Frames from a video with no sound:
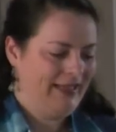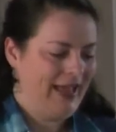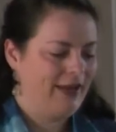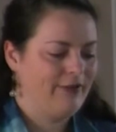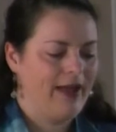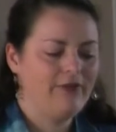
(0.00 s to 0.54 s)

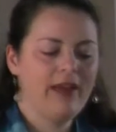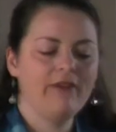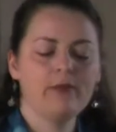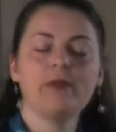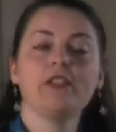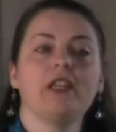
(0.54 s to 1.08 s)
Anyway, I've
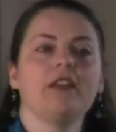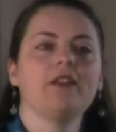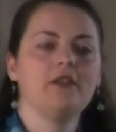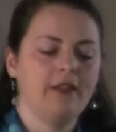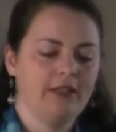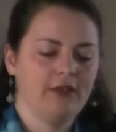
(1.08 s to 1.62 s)
never
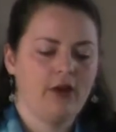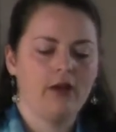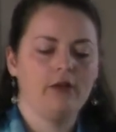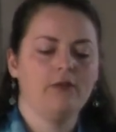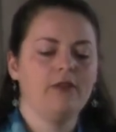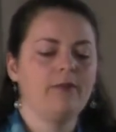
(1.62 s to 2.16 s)
particularly
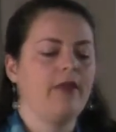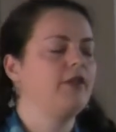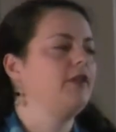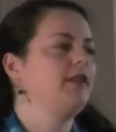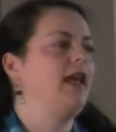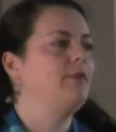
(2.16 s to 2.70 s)
struggled with
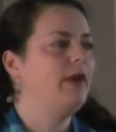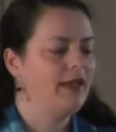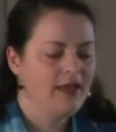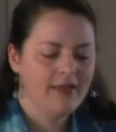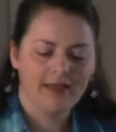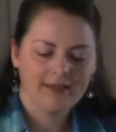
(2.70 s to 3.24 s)
Mother's Day, but
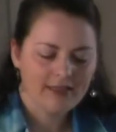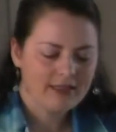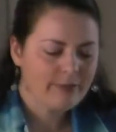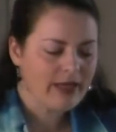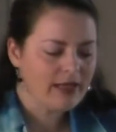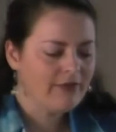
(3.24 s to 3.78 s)
this
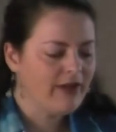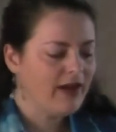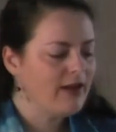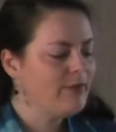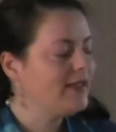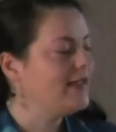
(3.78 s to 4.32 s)
has been a
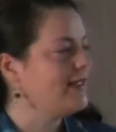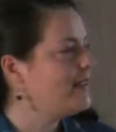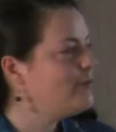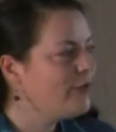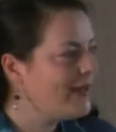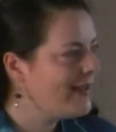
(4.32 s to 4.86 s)
very busy
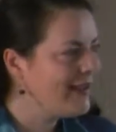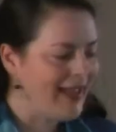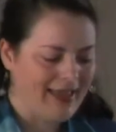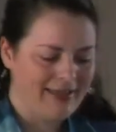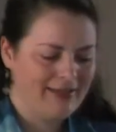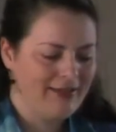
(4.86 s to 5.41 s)
spring,
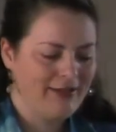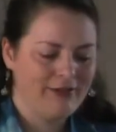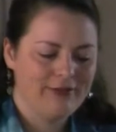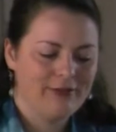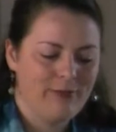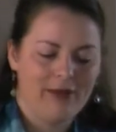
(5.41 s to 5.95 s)
and
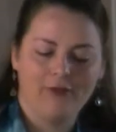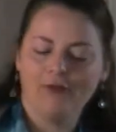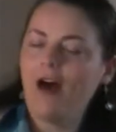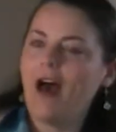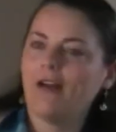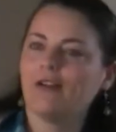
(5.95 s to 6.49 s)
there's been a
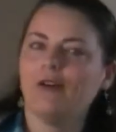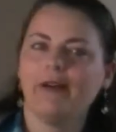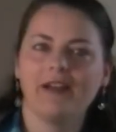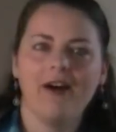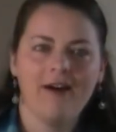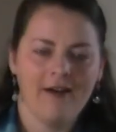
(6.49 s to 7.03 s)
lot
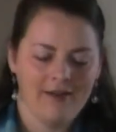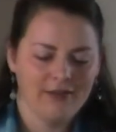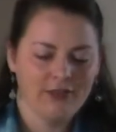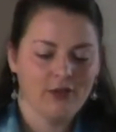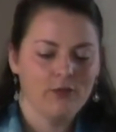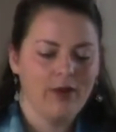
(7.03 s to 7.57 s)
going on,
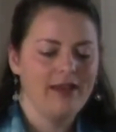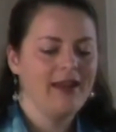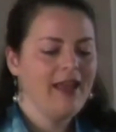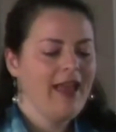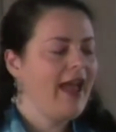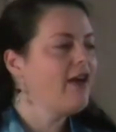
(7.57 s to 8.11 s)
so when
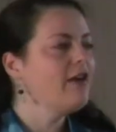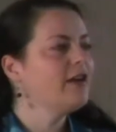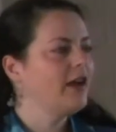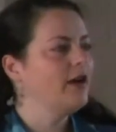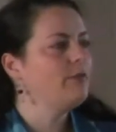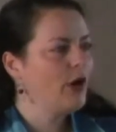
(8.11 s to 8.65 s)

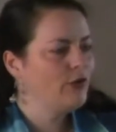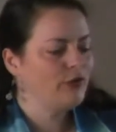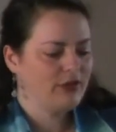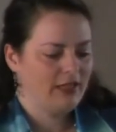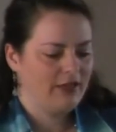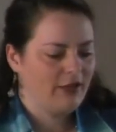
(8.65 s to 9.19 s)
Erica
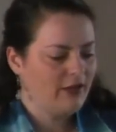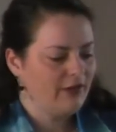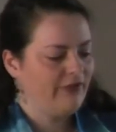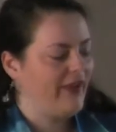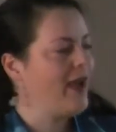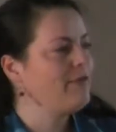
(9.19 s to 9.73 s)
posted her
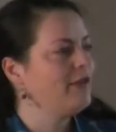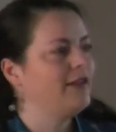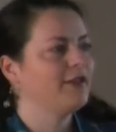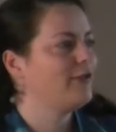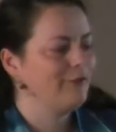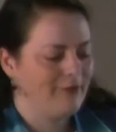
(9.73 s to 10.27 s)

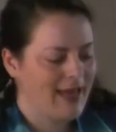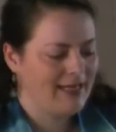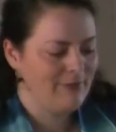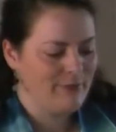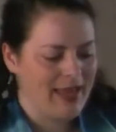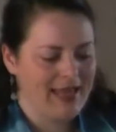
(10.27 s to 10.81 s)
fabulous,
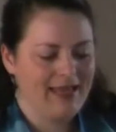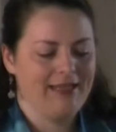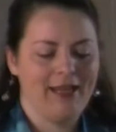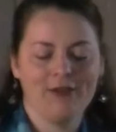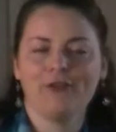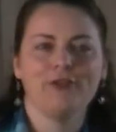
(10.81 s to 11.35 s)
ready-made,
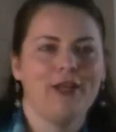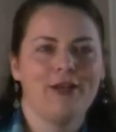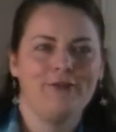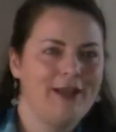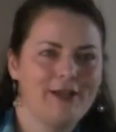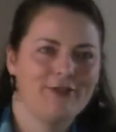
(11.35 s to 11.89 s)

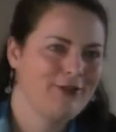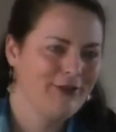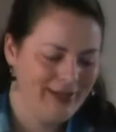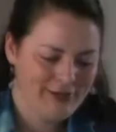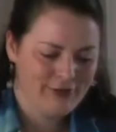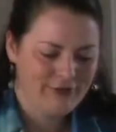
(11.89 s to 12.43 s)

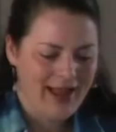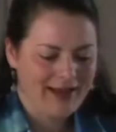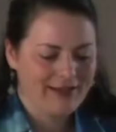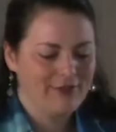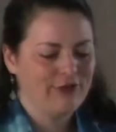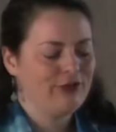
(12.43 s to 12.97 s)
intergenerational,
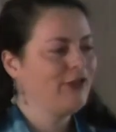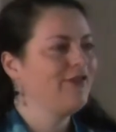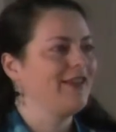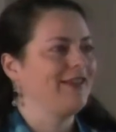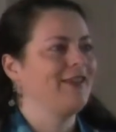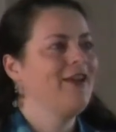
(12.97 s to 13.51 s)
interactive
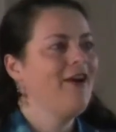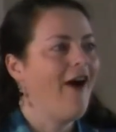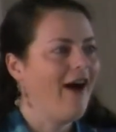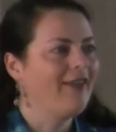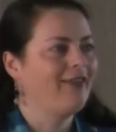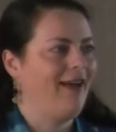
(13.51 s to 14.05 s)
service
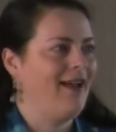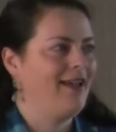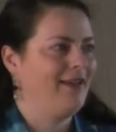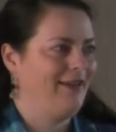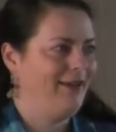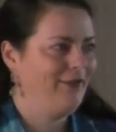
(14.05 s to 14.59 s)

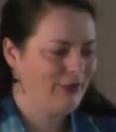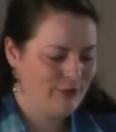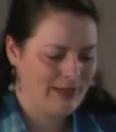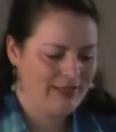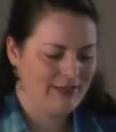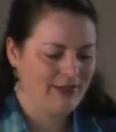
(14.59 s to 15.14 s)
online a few
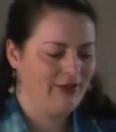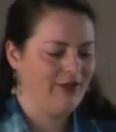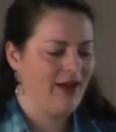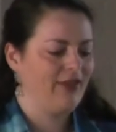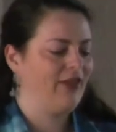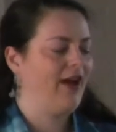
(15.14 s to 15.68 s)
weeks ago,
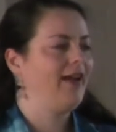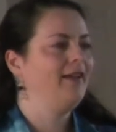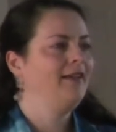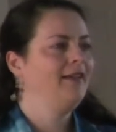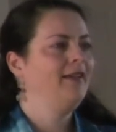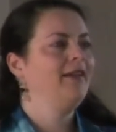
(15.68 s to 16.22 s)
I thought,
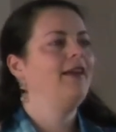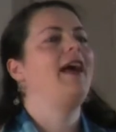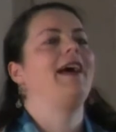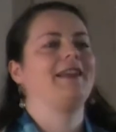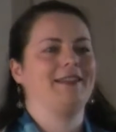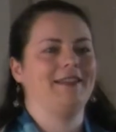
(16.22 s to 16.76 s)

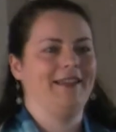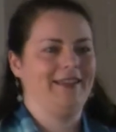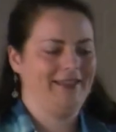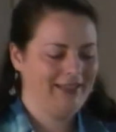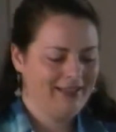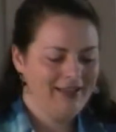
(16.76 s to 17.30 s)

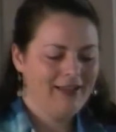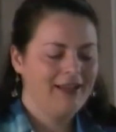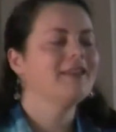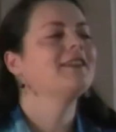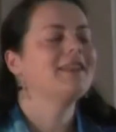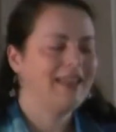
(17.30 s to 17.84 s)
excellent,
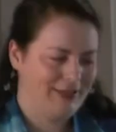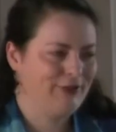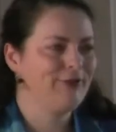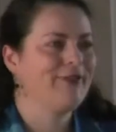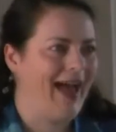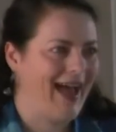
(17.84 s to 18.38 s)
let's
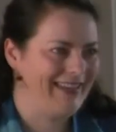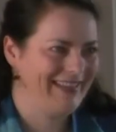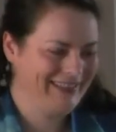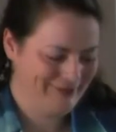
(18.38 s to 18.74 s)
do that.